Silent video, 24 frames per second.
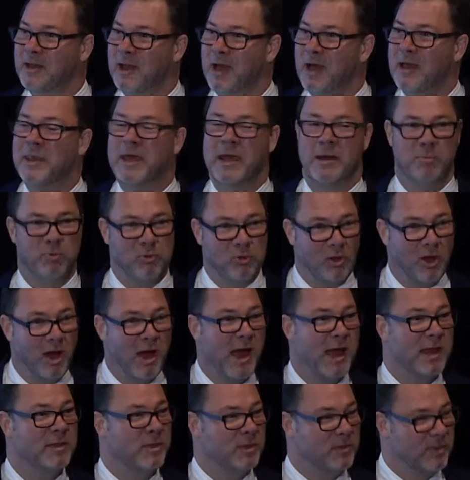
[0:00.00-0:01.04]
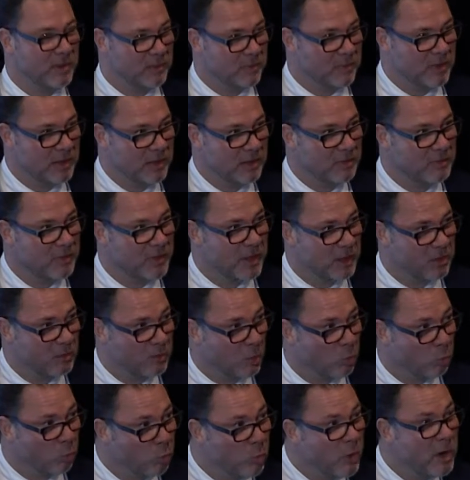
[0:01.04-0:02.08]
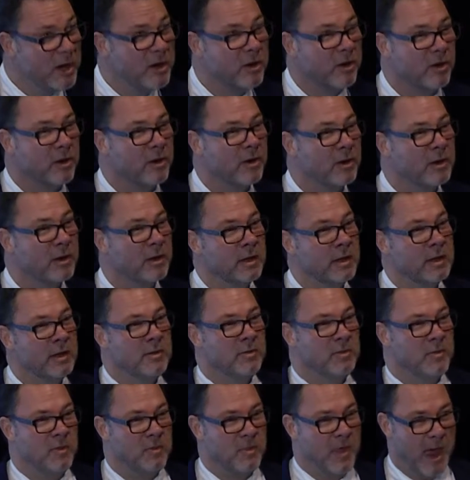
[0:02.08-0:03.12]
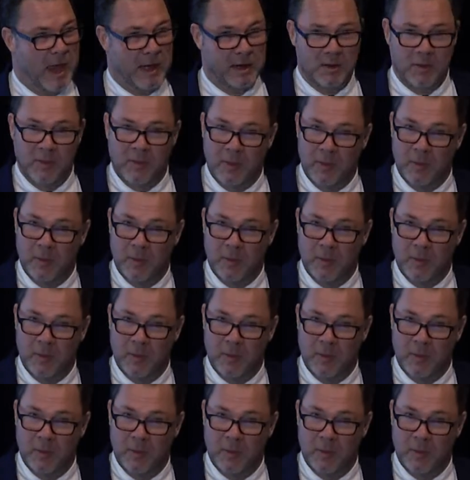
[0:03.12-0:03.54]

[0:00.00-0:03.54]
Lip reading: And they apply the rigor that